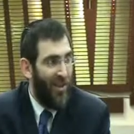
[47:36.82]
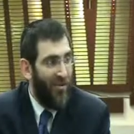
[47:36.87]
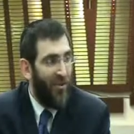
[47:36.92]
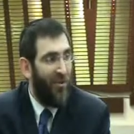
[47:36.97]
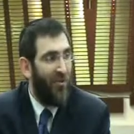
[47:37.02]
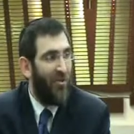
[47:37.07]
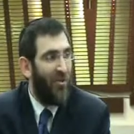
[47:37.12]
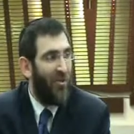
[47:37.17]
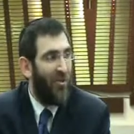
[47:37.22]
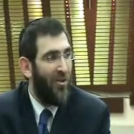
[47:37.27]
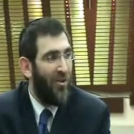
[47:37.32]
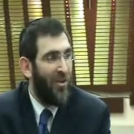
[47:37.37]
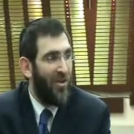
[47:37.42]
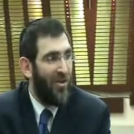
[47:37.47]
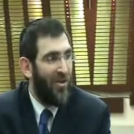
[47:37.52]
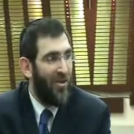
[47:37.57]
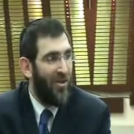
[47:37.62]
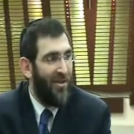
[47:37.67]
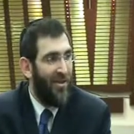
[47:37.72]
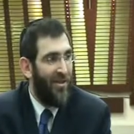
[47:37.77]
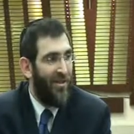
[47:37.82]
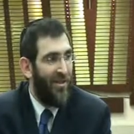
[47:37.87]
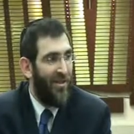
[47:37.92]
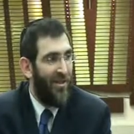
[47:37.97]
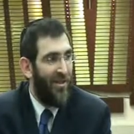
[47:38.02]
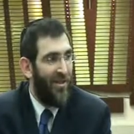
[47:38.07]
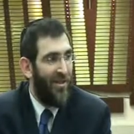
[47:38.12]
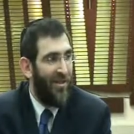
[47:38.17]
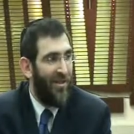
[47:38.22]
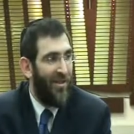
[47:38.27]
Hill understood this.
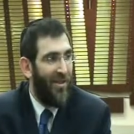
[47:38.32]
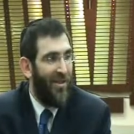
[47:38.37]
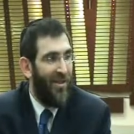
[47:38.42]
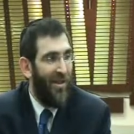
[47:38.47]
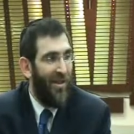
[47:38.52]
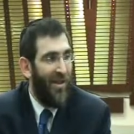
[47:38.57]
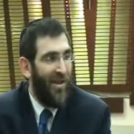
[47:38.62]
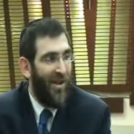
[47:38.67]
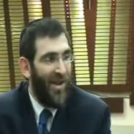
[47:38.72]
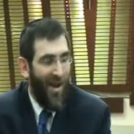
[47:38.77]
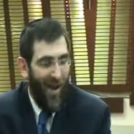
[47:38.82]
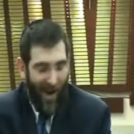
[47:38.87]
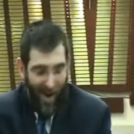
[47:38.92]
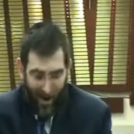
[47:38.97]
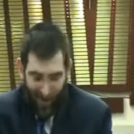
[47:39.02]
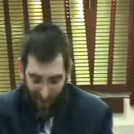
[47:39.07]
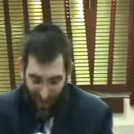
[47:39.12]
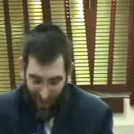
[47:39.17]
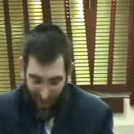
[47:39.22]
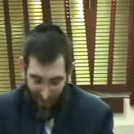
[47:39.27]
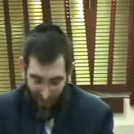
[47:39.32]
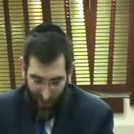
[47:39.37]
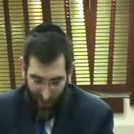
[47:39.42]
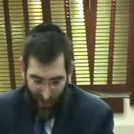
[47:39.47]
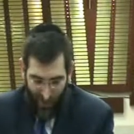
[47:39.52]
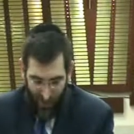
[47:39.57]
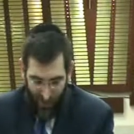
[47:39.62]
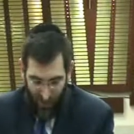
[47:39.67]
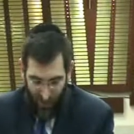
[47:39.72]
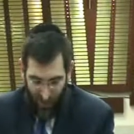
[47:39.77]
I believe
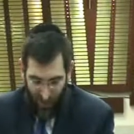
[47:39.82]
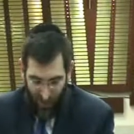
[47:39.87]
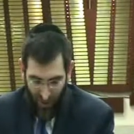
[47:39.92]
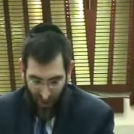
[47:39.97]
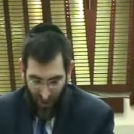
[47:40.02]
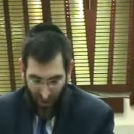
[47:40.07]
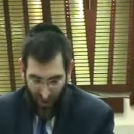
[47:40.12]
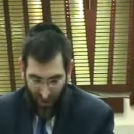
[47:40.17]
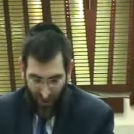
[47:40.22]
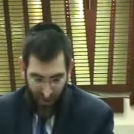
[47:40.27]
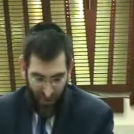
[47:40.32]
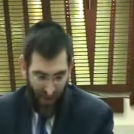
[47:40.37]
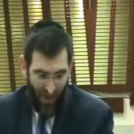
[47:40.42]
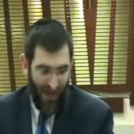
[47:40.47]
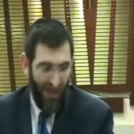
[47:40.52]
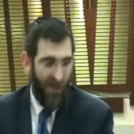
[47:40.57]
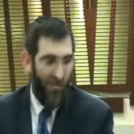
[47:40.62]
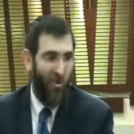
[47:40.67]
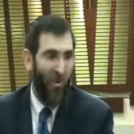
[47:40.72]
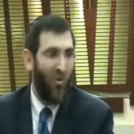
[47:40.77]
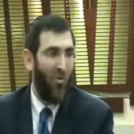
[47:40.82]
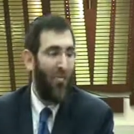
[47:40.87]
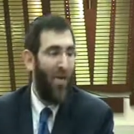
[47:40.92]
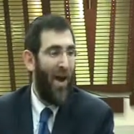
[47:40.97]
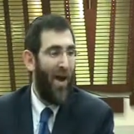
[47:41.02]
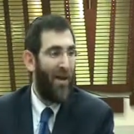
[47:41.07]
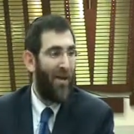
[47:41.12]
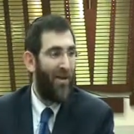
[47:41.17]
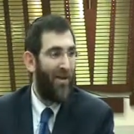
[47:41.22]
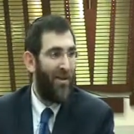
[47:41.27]
what Hill is doing over here, he's making a
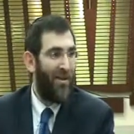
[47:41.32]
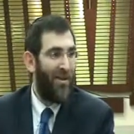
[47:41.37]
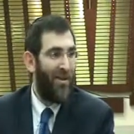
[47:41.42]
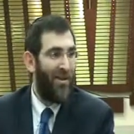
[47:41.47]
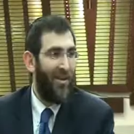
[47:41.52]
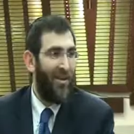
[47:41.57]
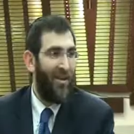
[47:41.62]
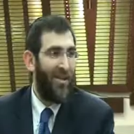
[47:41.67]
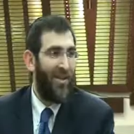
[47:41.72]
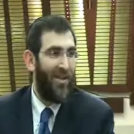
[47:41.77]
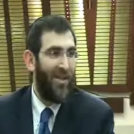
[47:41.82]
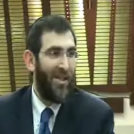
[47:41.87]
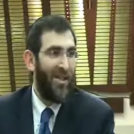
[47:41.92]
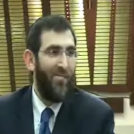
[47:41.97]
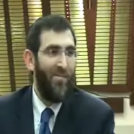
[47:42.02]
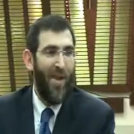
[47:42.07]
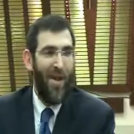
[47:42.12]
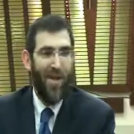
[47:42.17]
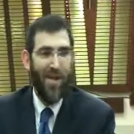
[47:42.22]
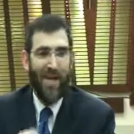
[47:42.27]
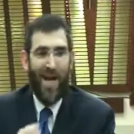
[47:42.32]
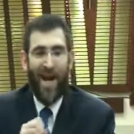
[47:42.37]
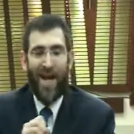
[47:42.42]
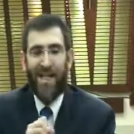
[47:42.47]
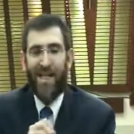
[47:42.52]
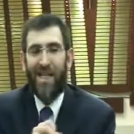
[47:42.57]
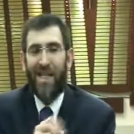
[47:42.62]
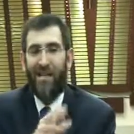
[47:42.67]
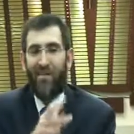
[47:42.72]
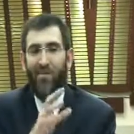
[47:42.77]
joke back. This man is
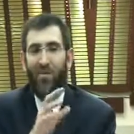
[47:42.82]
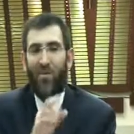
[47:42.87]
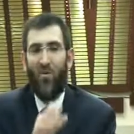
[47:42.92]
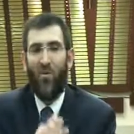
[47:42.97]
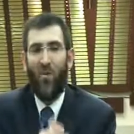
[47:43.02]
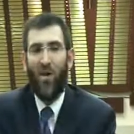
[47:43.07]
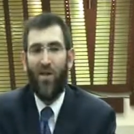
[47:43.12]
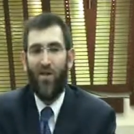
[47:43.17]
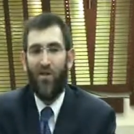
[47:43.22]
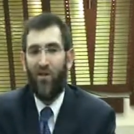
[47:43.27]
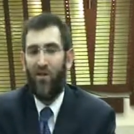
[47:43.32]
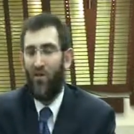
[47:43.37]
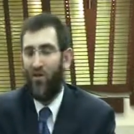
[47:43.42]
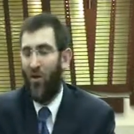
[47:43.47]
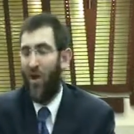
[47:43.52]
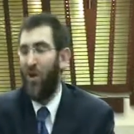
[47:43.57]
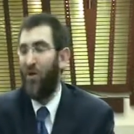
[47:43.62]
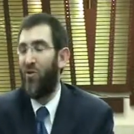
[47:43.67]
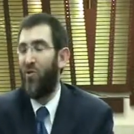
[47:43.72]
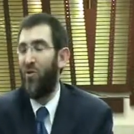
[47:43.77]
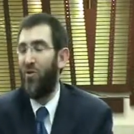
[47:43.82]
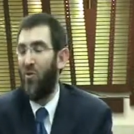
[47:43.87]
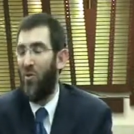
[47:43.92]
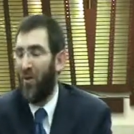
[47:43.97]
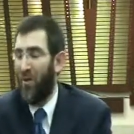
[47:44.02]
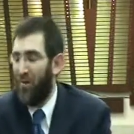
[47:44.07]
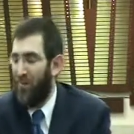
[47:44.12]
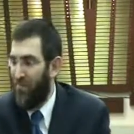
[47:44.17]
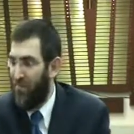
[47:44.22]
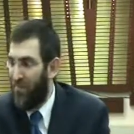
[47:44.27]
asking him a question, trying to
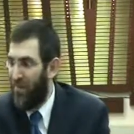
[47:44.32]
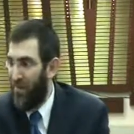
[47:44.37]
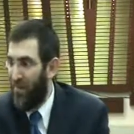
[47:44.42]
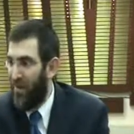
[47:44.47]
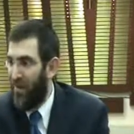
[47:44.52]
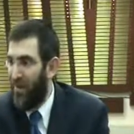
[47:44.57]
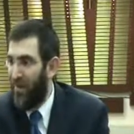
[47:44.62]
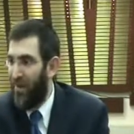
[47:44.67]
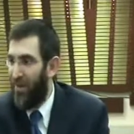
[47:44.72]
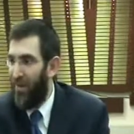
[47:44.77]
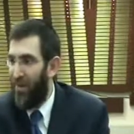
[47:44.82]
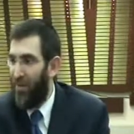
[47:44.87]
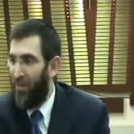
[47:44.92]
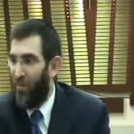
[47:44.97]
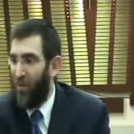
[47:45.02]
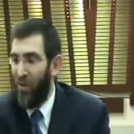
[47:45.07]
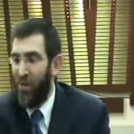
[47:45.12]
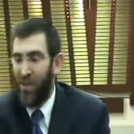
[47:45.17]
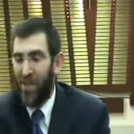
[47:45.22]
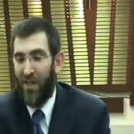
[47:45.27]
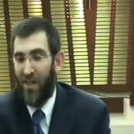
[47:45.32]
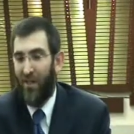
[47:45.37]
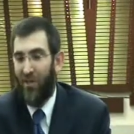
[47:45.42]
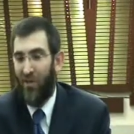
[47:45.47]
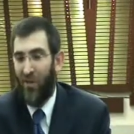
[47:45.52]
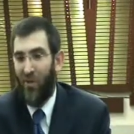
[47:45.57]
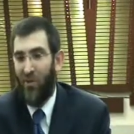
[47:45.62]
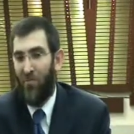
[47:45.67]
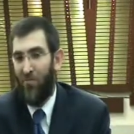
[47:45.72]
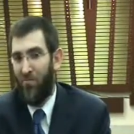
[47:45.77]
annoy him. What does
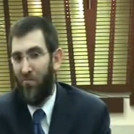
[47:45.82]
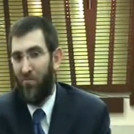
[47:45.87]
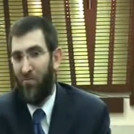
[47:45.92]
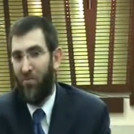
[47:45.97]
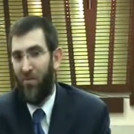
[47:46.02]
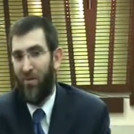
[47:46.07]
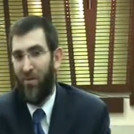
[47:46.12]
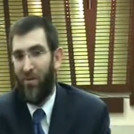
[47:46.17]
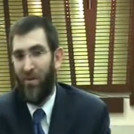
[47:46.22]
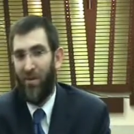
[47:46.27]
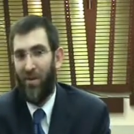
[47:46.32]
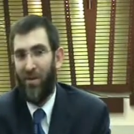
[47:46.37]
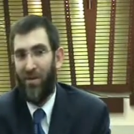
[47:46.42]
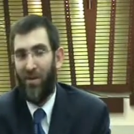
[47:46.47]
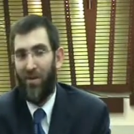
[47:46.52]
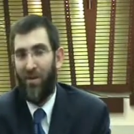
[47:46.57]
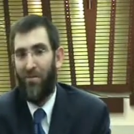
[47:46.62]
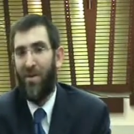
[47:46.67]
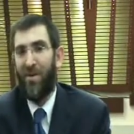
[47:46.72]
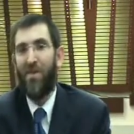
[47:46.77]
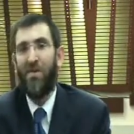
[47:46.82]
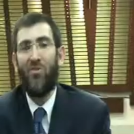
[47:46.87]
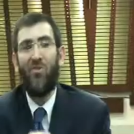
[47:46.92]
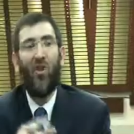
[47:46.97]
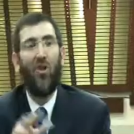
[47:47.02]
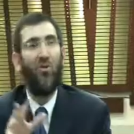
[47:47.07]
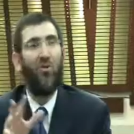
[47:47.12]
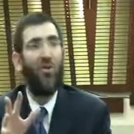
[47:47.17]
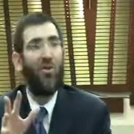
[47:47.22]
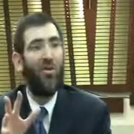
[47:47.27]
Hillel do? He makes
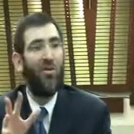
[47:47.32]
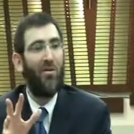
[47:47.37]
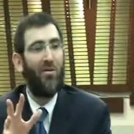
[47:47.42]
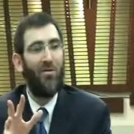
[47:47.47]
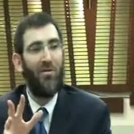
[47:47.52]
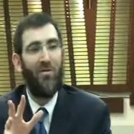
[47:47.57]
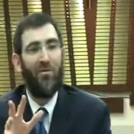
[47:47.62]
a joke.